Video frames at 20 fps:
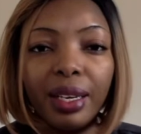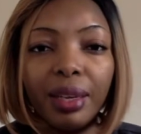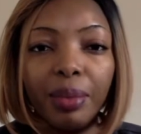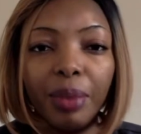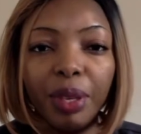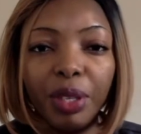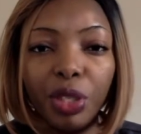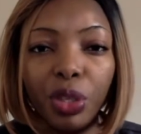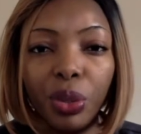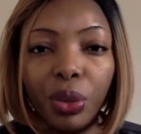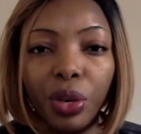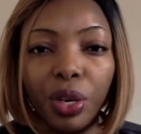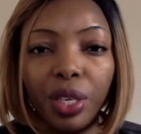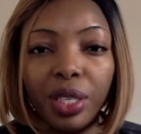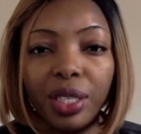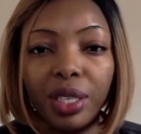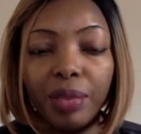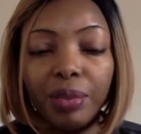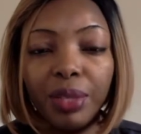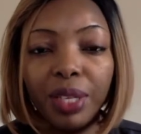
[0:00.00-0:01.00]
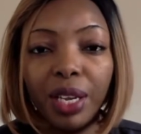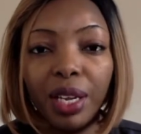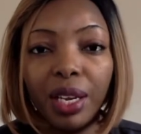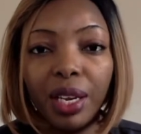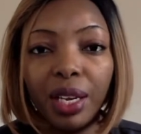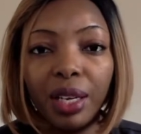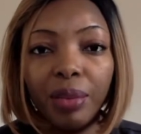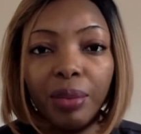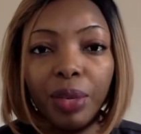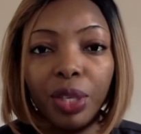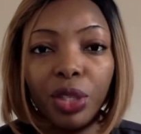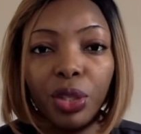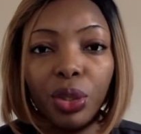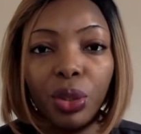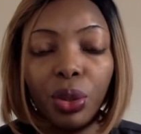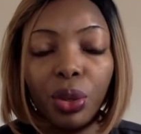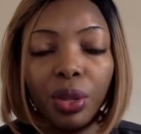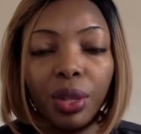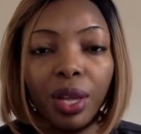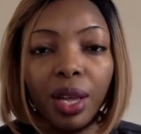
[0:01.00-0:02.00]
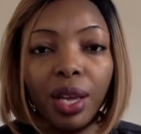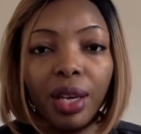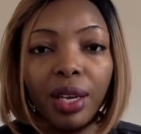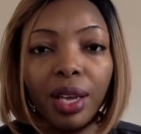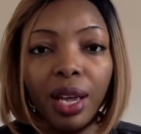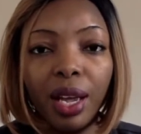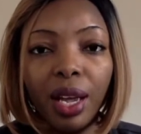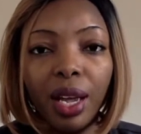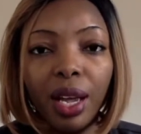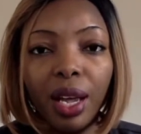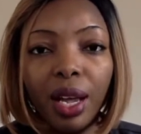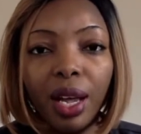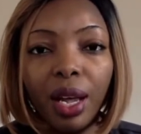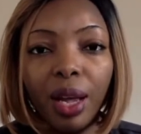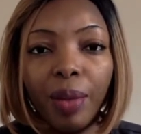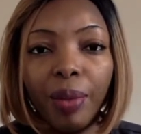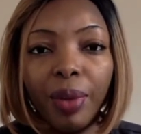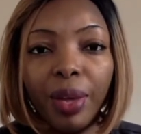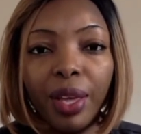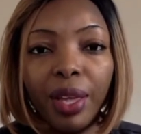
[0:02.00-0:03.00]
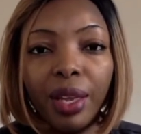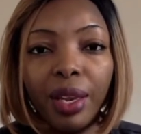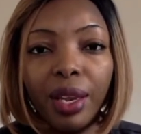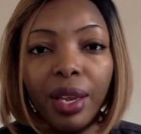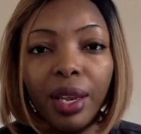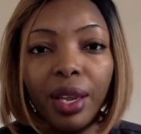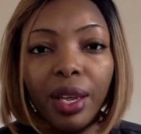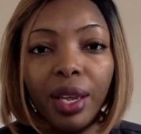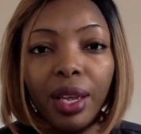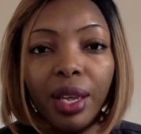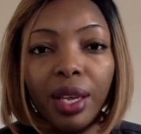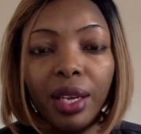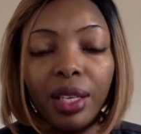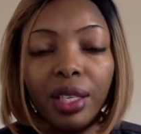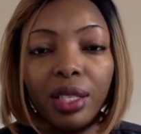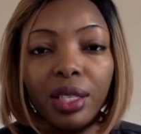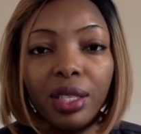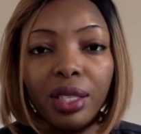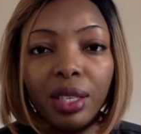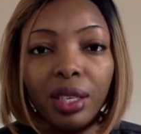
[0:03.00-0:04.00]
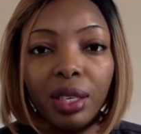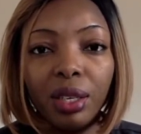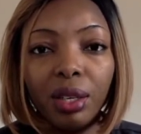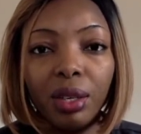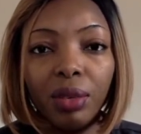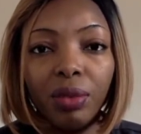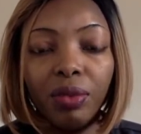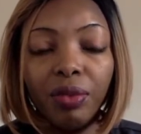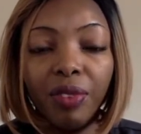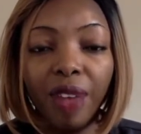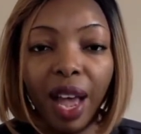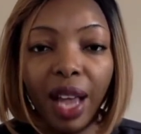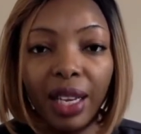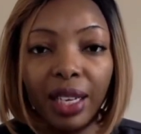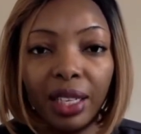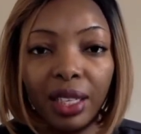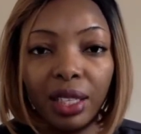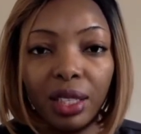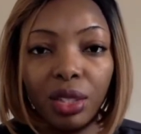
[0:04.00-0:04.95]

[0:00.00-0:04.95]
Make sure it's updated. Make sure that it is still valid.